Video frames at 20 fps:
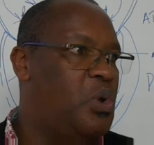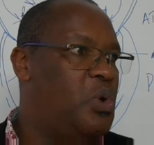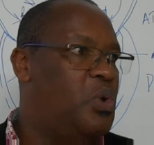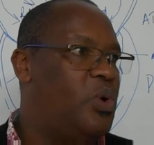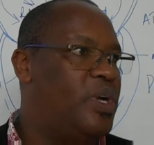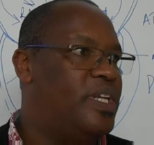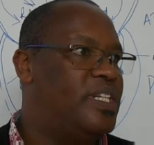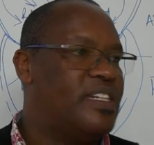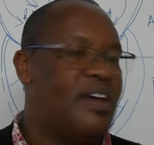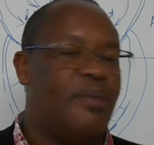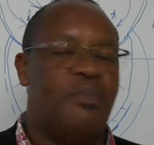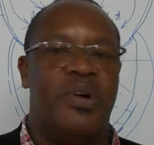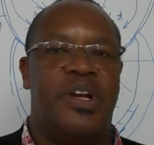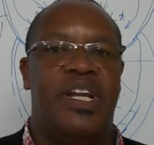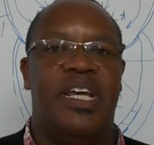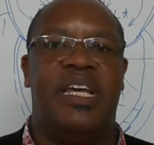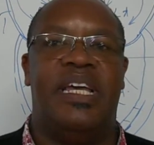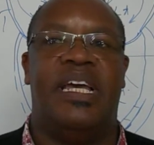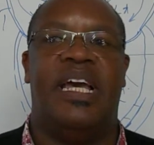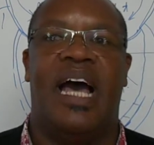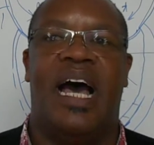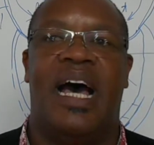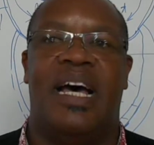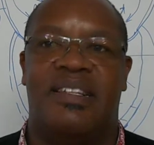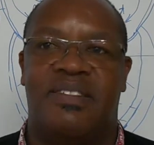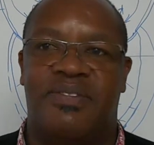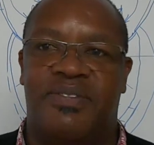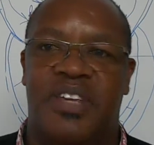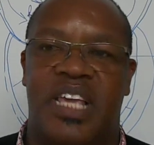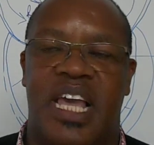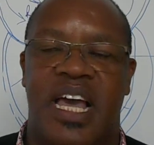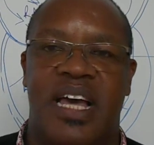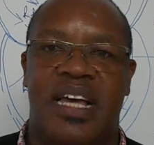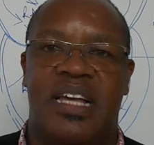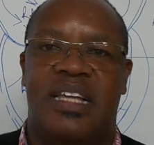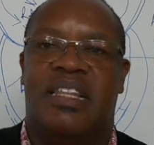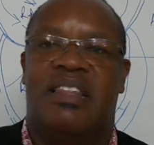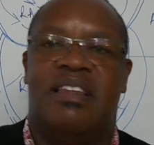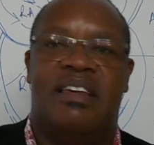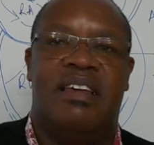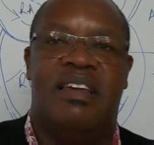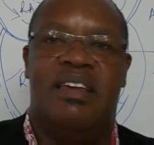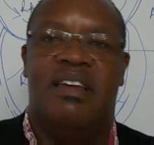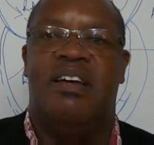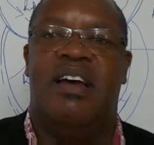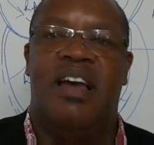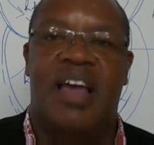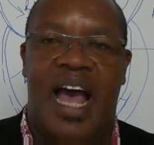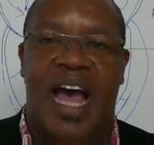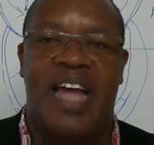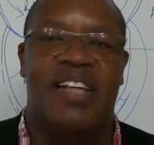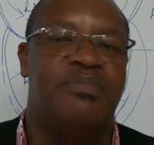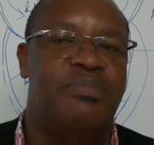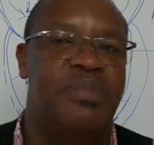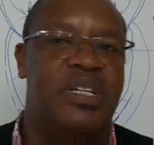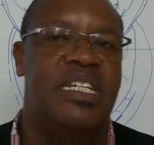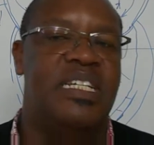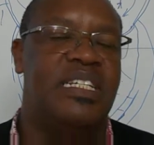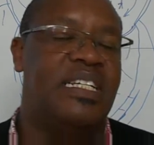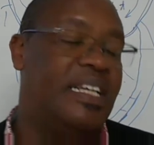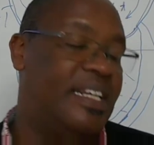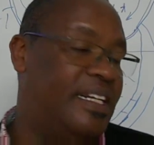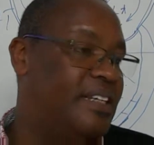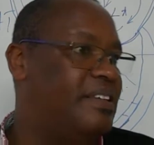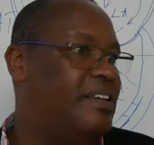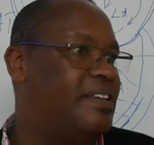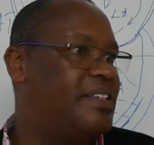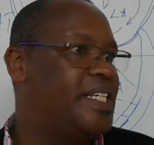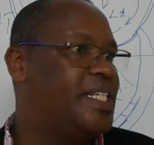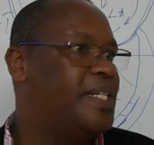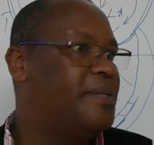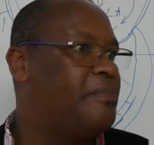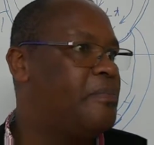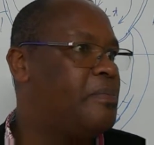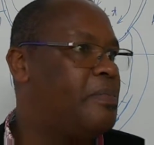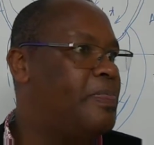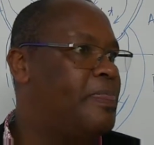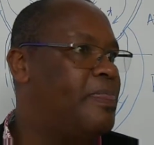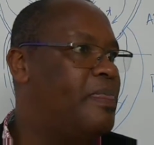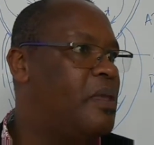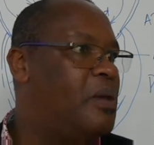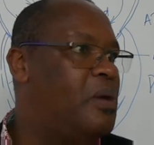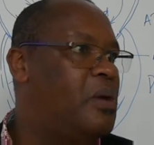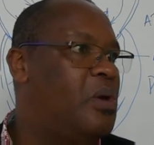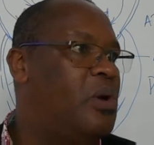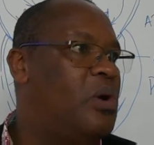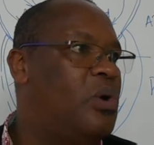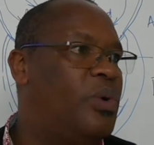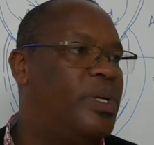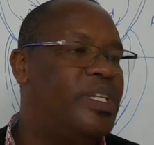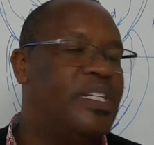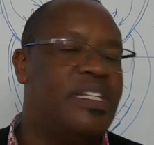When somebody has fear, the heartbeat increases. When